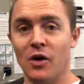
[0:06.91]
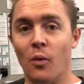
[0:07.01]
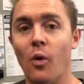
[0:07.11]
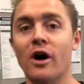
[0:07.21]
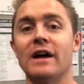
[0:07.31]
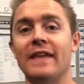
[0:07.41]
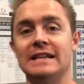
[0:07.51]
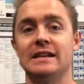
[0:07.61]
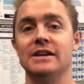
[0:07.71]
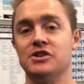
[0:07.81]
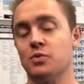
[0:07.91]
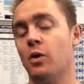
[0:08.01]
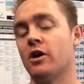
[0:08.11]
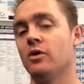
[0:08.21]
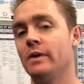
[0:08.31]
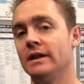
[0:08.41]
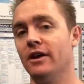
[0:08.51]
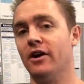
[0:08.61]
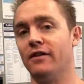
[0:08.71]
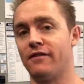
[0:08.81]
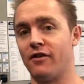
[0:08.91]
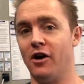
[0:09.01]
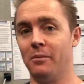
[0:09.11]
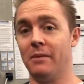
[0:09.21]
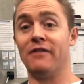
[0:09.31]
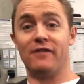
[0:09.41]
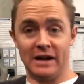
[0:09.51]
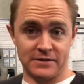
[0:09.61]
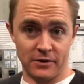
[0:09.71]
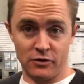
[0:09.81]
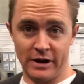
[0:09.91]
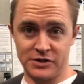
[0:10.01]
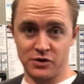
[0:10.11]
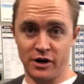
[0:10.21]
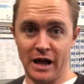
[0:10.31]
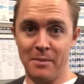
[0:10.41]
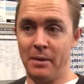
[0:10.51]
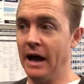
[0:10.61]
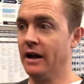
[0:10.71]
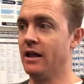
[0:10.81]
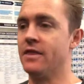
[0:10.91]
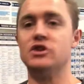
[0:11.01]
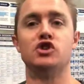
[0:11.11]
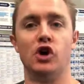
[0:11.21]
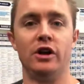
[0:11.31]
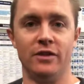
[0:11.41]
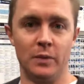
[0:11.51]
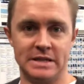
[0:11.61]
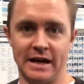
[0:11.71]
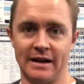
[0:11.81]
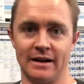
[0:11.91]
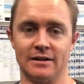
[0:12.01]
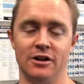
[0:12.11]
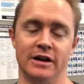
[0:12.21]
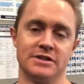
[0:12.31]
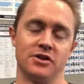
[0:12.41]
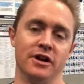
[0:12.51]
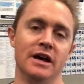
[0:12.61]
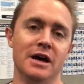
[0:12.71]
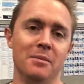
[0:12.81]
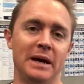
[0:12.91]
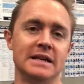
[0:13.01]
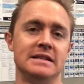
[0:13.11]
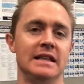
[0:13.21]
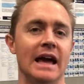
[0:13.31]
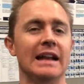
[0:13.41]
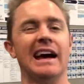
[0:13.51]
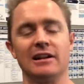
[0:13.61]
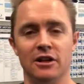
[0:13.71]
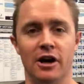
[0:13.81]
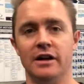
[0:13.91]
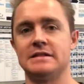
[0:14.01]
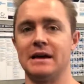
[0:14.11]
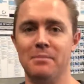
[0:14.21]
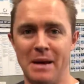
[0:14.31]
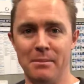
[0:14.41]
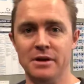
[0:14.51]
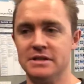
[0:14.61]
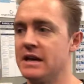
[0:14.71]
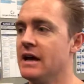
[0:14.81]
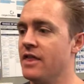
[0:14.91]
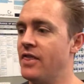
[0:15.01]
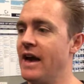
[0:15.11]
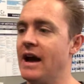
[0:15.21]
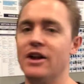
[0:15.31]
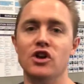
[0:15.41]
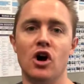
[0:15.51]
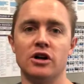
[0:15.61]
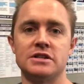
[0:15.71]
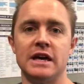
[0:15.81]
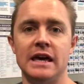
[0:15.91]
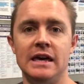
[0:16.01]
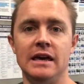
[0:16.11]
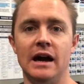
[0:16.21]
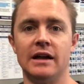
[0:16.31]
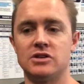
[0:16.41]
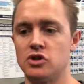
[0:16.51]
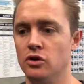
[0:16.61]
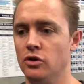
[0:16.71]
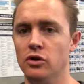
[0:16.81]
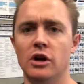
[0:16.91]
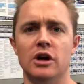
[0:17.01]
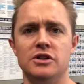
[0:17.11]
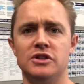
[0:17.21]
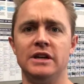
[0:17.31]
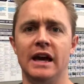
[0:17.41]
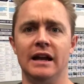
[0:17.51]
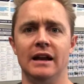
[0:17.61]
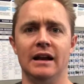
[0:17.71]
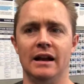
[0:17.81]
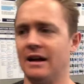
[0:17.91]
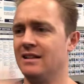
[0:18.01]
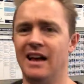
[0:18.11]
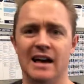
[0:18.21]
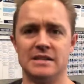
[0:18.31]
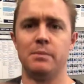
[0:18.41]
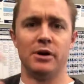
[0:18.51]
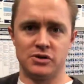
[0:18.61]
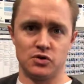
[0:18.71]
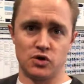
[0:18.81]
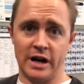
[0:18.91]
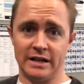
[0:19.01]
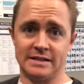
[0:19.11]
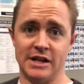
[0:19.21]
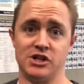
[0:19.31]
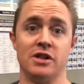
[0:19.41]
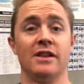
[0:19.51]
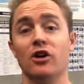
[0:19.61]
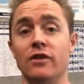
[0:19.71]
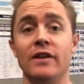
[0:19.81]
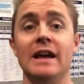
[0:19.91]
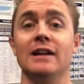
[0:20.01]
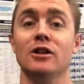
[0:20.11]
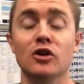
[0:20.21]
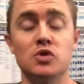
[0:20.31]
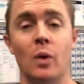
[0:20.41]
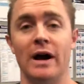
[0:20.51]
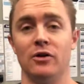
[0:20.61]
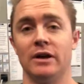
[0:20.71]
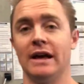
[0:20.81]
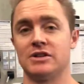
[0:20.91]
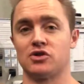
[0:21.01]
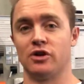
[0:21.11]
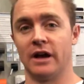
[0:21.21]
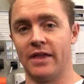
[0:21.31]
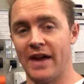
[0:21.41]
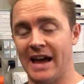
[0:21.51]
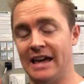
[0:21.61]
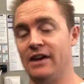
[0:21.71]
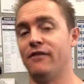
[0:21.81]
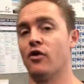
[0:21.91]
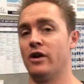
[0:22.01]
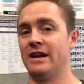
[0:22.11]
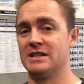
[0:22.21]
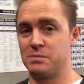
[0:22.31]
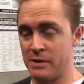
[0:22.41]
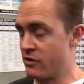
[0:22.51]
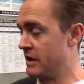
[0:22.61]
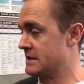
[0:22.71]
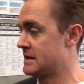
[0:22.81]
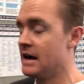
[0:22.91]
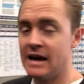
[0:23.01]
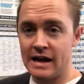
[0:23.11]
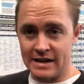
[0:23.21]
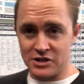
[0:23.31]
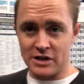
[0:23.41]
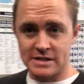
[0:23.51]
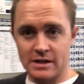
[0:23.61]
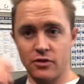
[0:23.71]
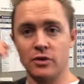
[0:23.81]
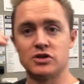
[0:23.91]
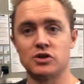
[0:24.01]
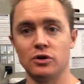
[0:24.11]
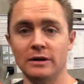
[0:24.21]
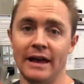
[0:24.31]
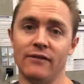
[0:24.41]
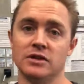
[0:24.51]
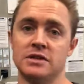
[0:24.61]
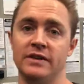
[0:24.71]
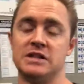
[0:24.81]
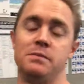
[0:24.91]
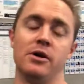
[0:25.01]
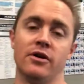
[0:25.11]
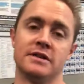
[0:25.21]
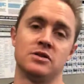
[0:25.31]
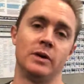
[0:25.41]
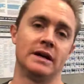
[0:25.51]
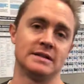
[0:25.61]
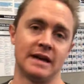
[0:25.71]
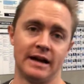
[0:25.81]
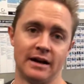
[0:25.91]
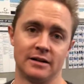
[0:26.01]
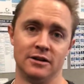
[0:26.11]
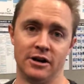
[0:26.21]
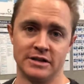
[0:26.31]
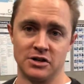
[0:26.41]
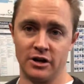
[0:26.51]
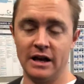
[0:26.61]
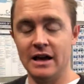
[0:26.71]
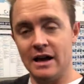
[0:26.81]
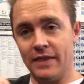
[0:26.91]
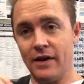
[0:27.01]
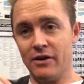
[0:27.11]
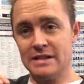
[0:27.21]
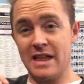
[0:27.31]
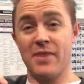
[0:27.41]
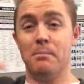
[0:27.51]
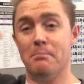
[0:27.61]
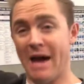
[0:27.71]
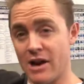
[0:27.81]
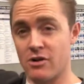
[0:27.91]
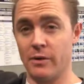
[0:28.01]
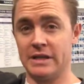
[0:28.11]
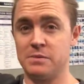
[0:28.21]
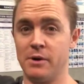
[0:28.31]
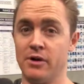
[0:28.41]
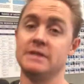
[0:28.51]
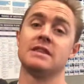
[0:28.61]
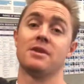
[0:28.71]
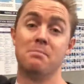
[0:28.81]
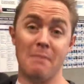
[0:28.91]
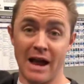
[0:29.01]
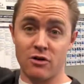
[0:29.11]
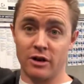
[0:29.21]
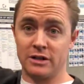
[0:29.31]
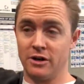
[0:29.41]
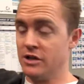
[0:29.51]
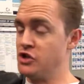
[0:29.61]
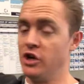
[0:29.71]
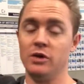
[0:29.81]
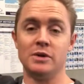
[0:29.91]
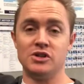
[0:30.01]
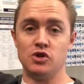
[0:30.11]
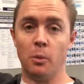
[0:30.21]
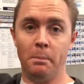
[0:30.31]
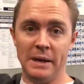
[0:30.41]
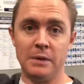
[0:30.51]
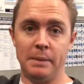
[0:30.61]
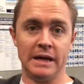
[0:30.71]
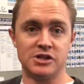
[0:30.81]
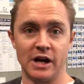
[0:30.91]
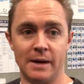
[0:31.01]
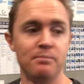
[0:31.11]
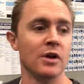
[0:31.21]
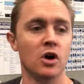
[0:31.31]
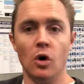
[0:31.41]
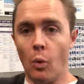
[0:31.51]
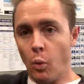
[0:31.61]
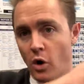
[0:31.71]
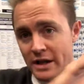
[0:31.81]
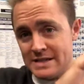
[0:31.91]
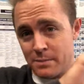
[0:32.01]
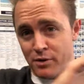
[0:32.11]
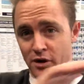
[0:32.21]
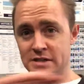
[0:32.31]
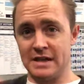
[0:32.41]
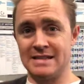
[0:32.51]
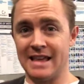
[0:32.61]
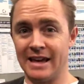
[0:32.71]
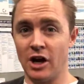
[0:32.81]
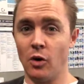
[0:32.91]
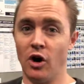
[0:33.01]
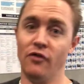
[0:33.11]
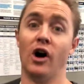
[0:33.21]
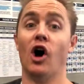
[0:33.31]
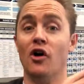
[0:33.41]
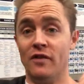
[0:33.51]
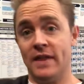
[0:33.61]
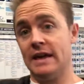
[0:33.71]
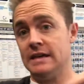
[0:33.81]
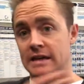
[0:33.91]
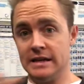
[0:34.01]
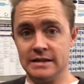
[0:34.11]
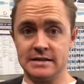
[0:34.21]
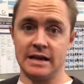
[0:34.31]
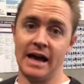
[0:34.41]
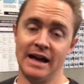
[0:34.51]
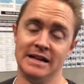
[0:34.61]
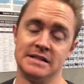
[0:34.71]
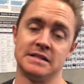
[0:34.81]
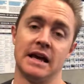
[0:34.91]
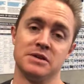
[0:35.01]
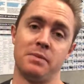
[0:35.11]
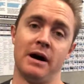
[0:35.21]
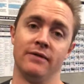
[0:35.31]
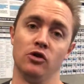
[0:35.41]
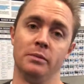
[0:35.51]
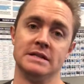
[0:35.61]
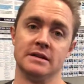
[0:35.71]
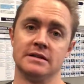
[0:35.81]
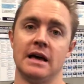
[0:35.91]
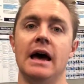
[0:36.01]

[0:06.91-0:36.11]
What can they teach us? What can we learn from a fast food restaurant about the journey that we take our clients on? Because in the end, our clients, our members, they are not here to, to get a class, a personal training session. They're not even here to lose weight or to get stronger. They are here for an experience. And as I said, there are two levels of experience that we can take our clients on. There is the macro experience, the macro client journey, which is your big picture, what is the process they go over over their years as, as part of your business.